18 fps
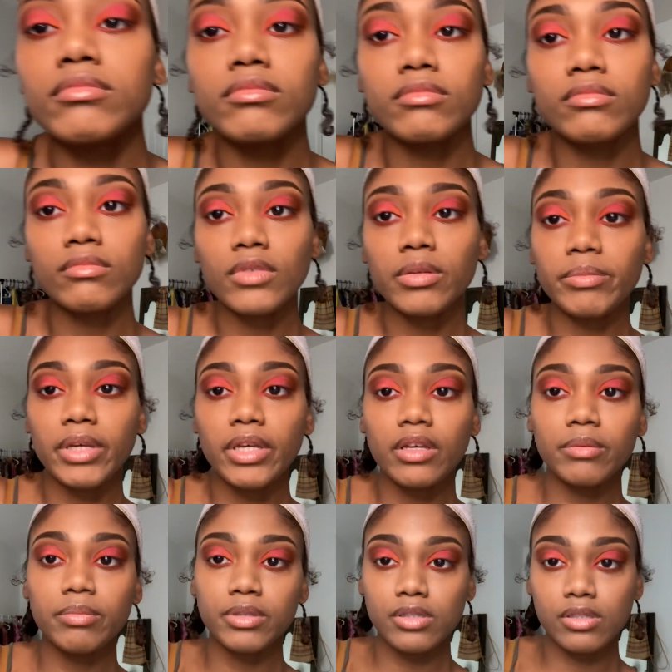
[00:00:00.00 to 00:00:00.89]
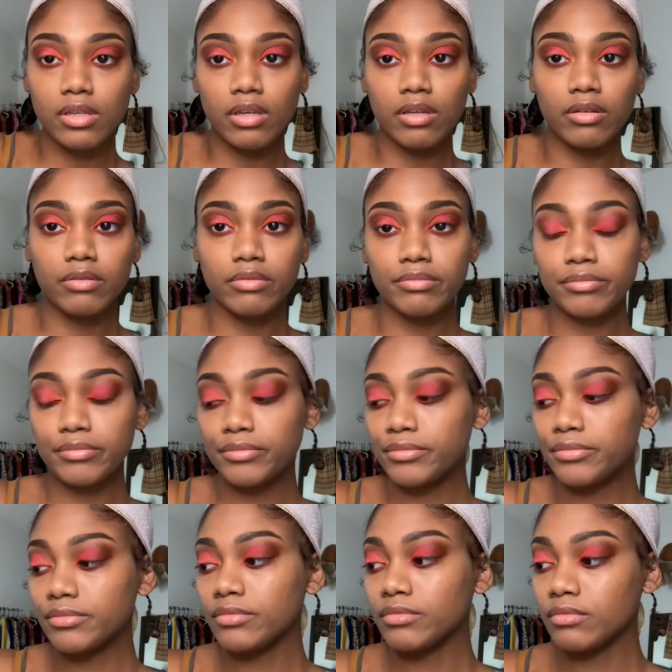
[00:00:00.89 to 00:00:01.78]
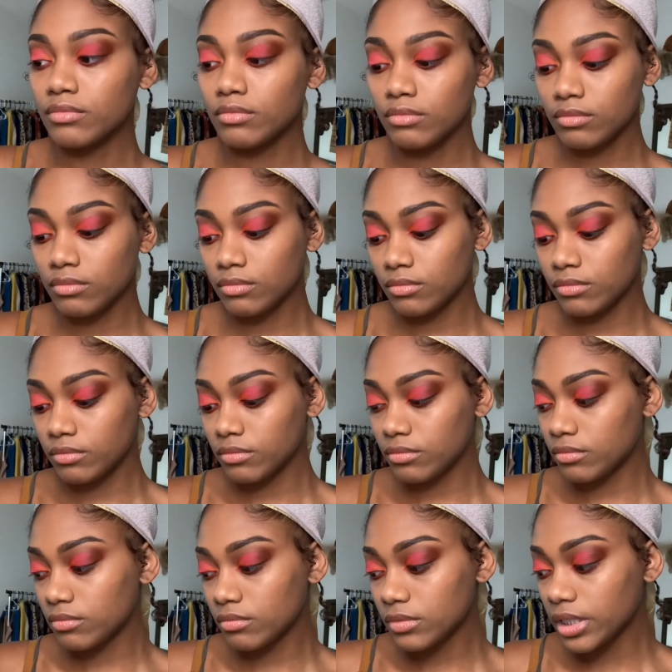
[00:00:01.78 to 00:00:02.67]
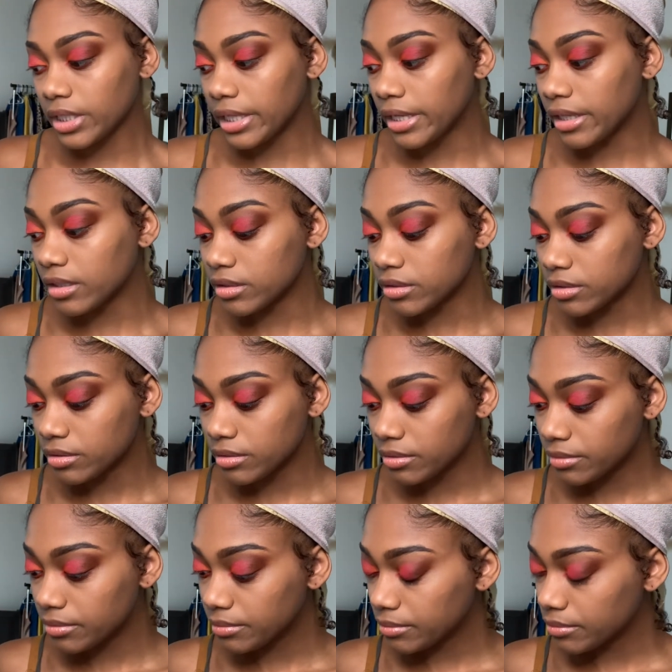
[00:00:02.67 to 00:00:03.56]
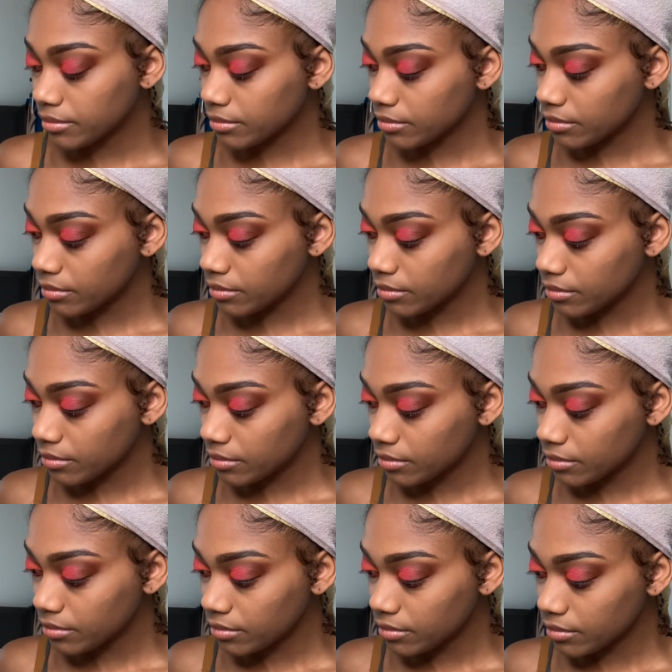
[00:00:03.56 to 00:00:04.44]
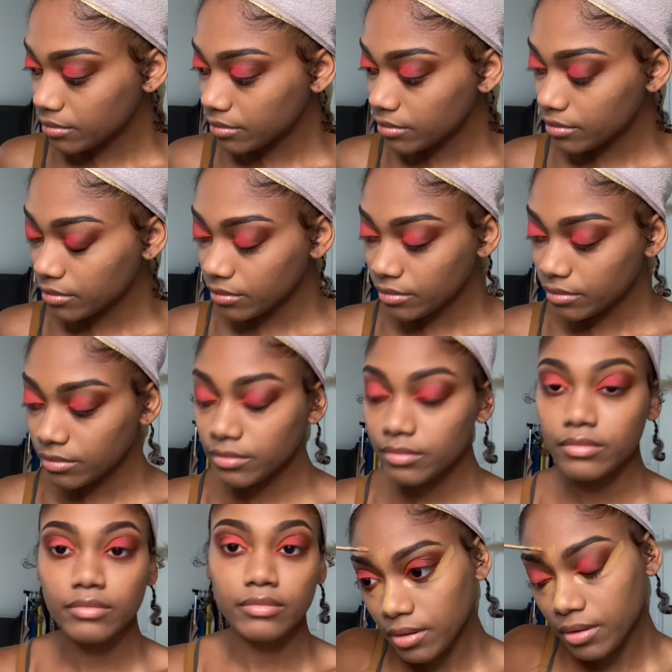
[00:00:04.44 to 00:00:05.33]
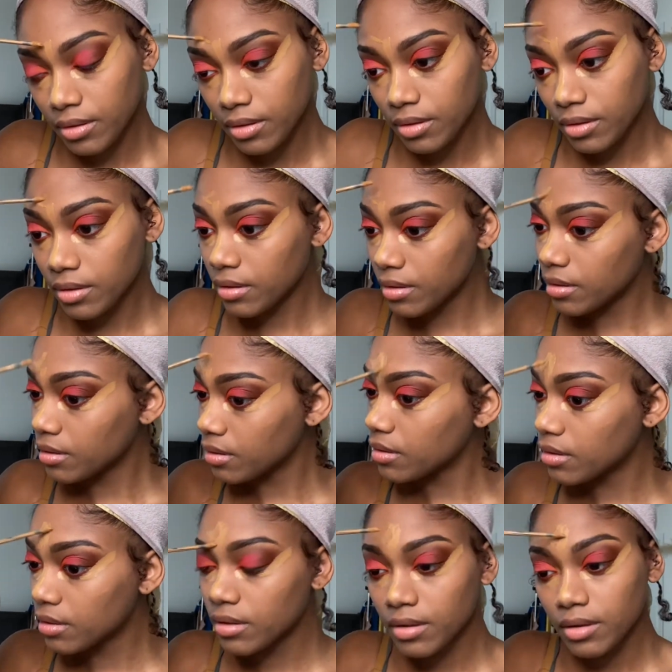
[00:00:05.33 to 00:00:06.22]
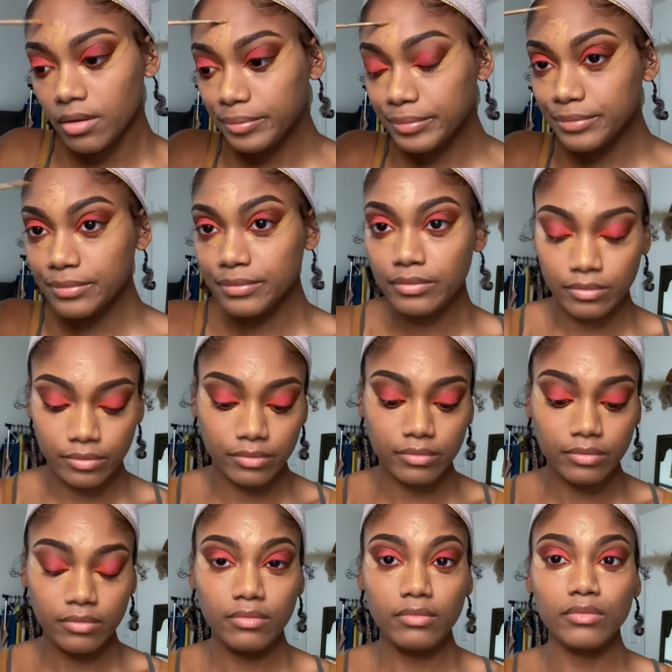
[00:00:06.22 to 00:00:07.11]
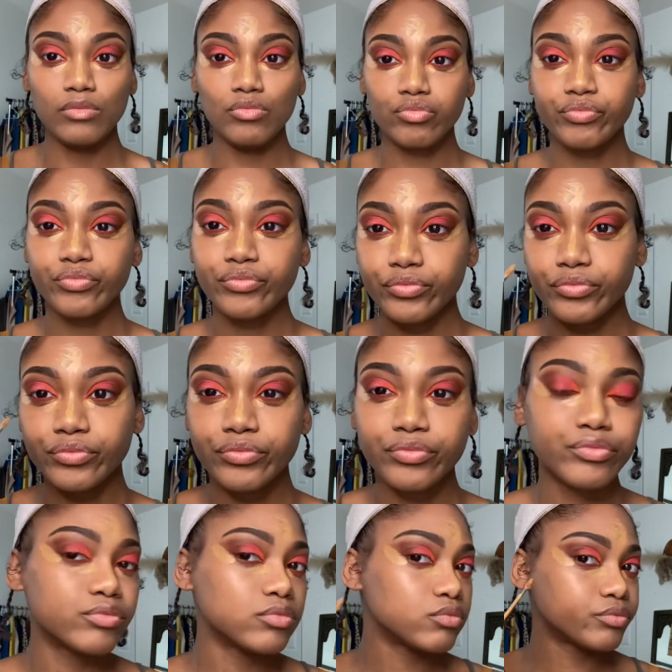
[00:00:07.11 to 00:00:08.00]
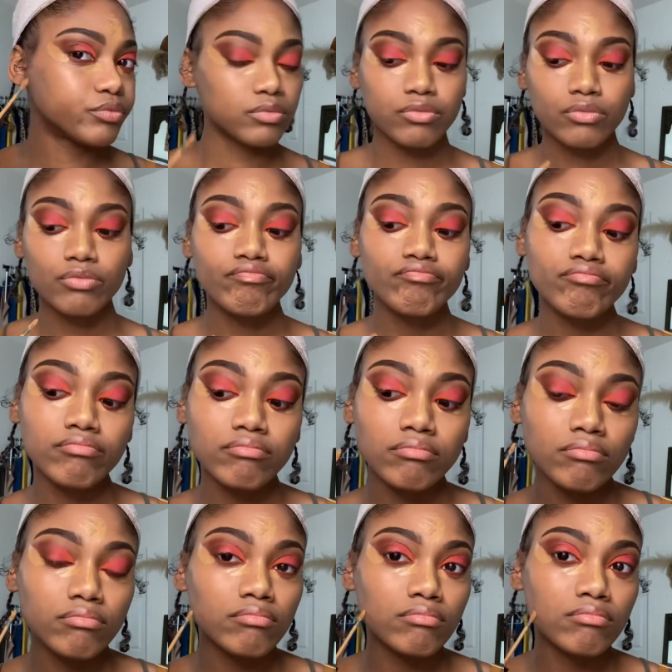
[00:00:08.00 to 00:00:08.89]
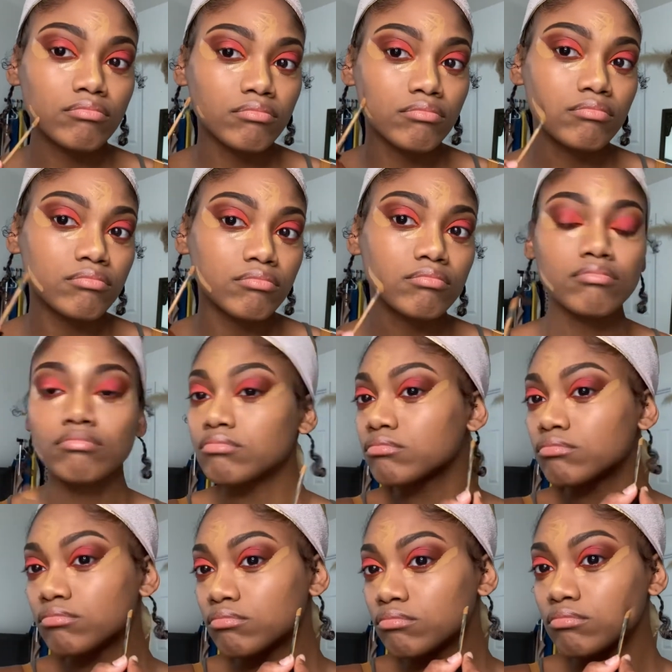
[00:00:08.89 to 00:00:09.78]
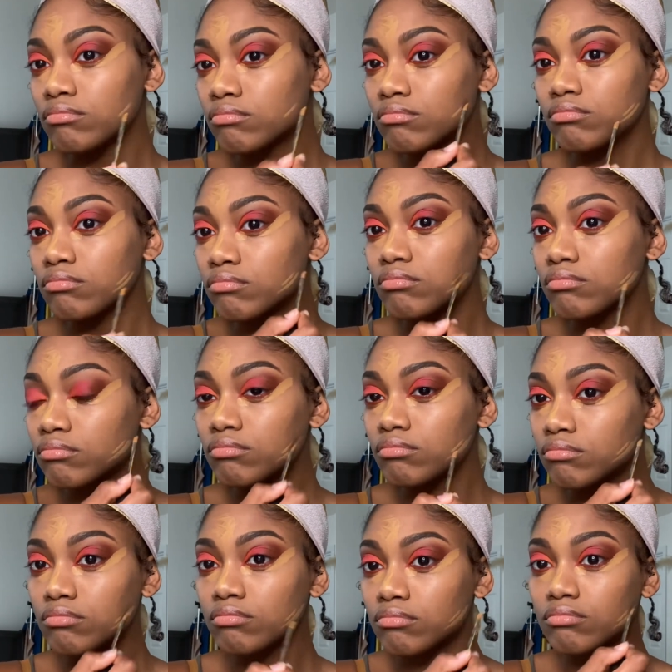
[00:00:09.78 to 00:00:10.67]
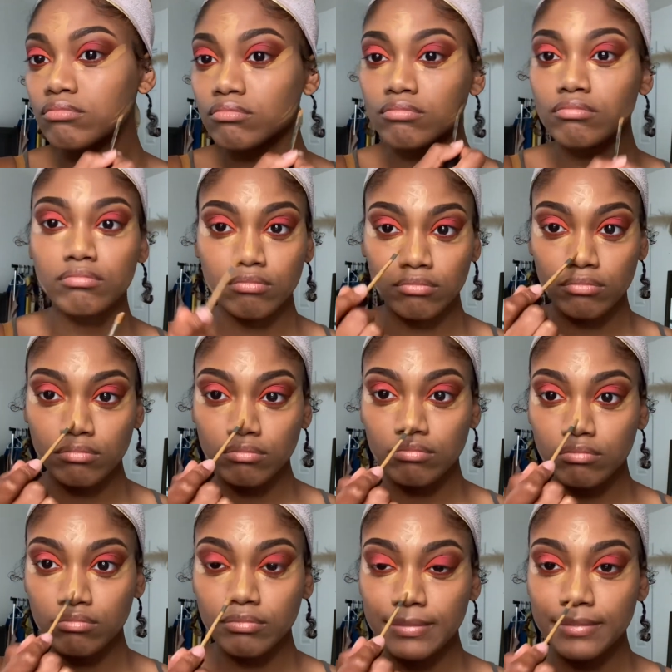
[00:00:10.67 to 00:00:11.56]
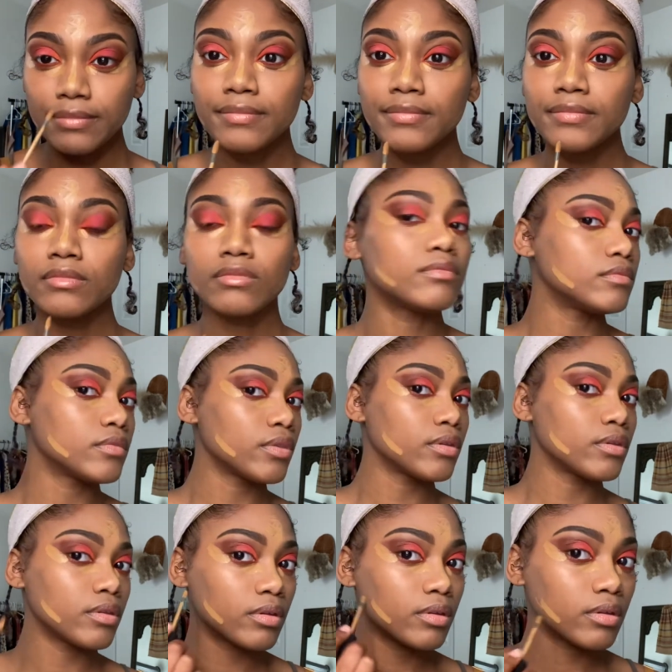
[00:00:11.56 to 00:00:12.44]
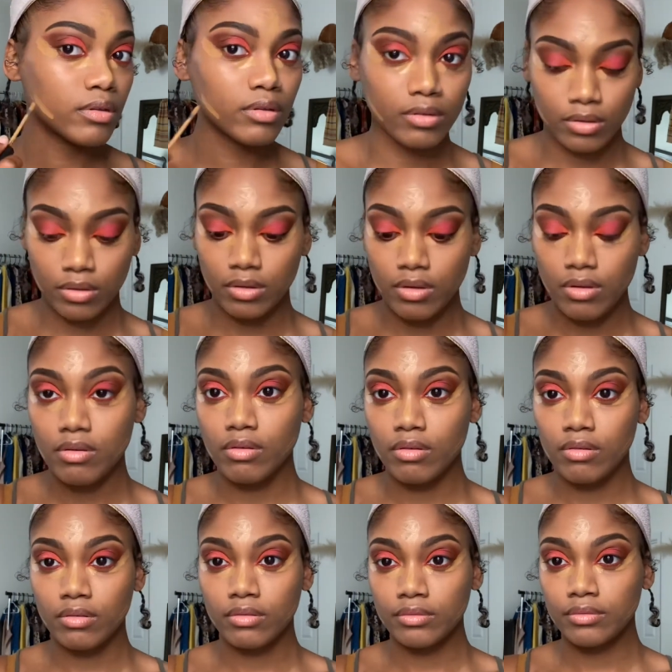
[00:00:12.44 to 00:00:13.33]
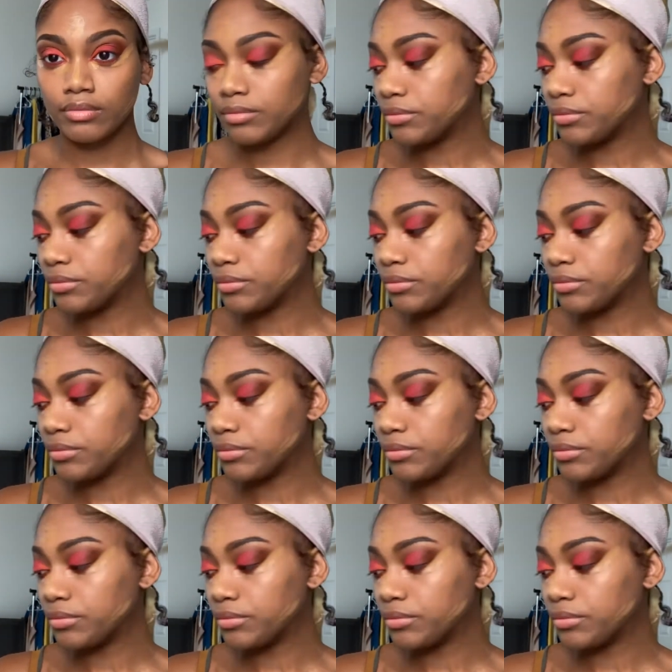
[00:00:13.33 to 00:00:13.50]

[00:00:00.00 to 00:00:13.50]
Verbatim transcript: My makeup is cute. I guess. Waking up in the morning, thinking about so many things. I just wish things would get better. I'm trying to get rid of them, but nothing seems to stay the same.